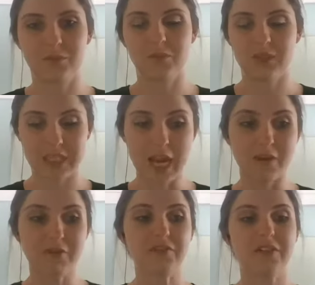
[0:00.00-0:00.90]

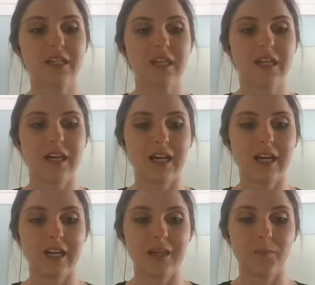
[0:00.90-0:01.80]
safe
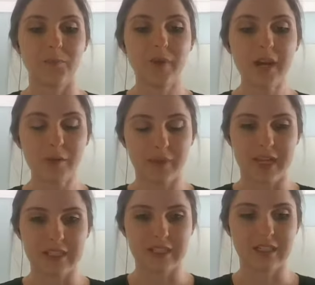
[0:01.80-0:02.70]

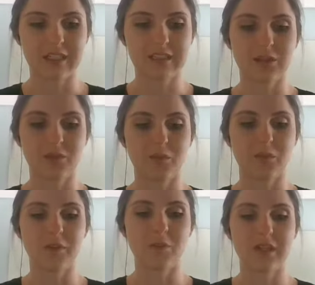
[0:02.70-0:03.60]
bioplastics,
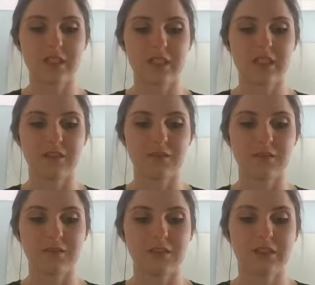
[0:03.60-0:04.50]
we want
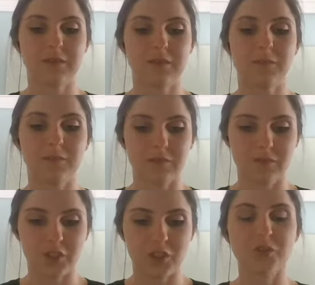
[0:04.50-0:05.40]
to
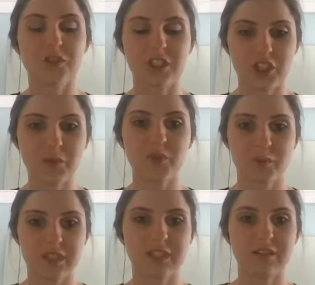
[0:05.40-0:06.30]
use the cheapest
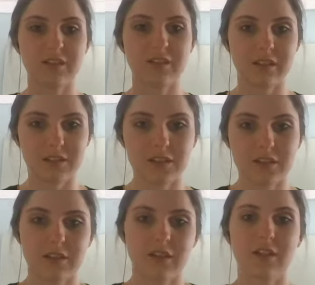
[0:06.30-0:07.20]
materials
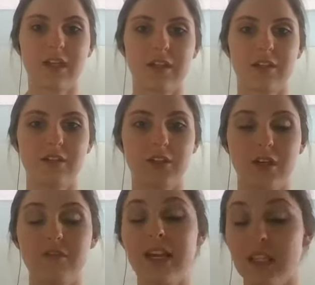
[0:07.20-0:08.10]

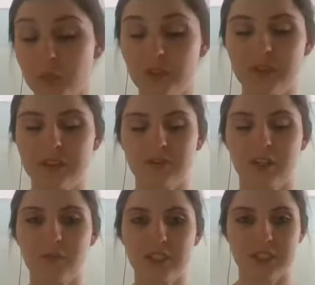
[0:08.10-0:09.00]
available, raw
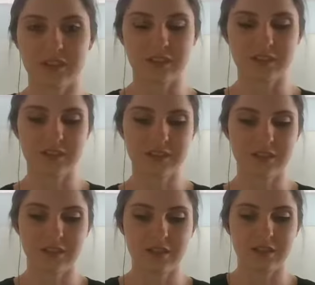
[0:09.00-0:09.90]
materials,
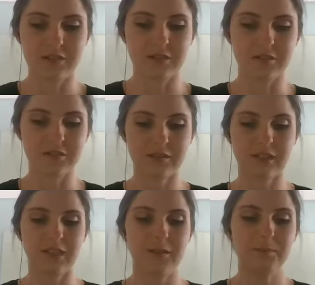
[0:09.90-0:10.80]
to
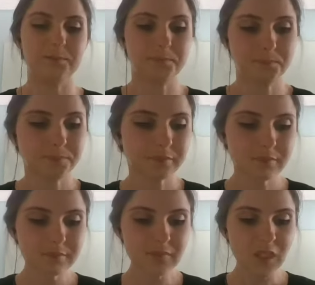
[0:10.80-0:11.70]

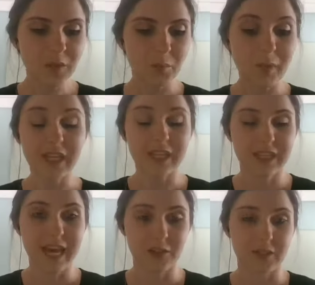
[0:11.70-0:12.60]
make
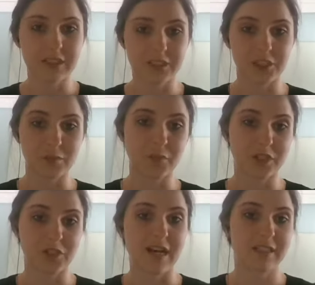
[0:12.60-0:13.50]
that transition more
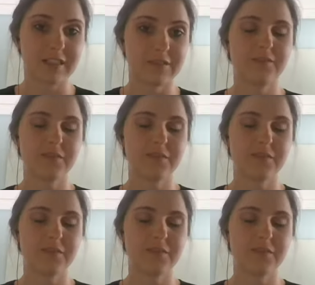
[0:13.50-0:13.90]
attractive.